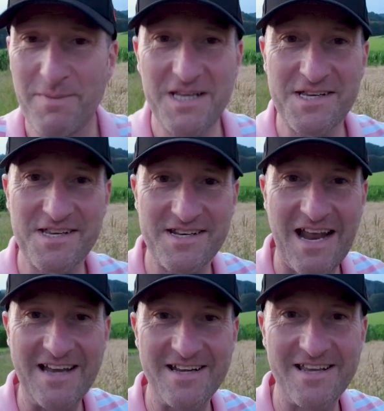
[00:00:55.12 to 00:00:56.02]
to be
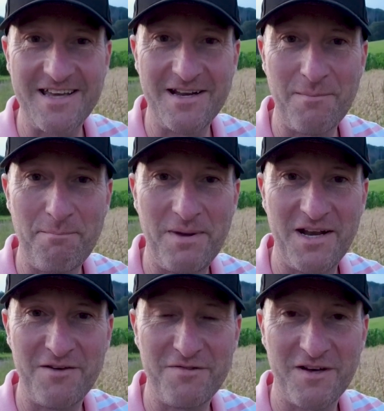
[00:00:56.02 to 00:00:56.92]
standing in a
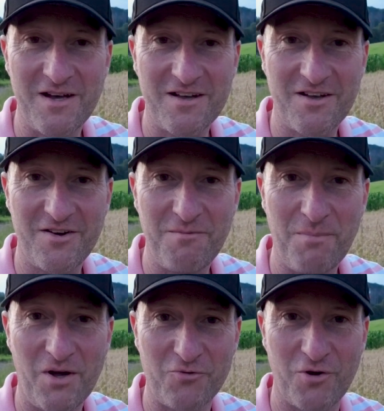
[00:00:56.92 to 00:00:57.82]
bit of a kind of
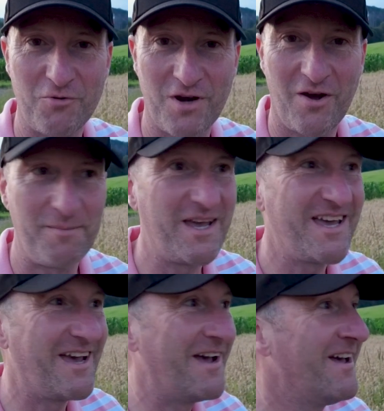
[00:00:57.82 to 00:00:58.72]
microclimate
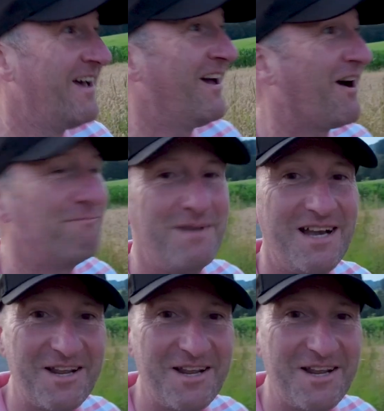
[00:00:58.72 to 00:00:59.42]
here. I'm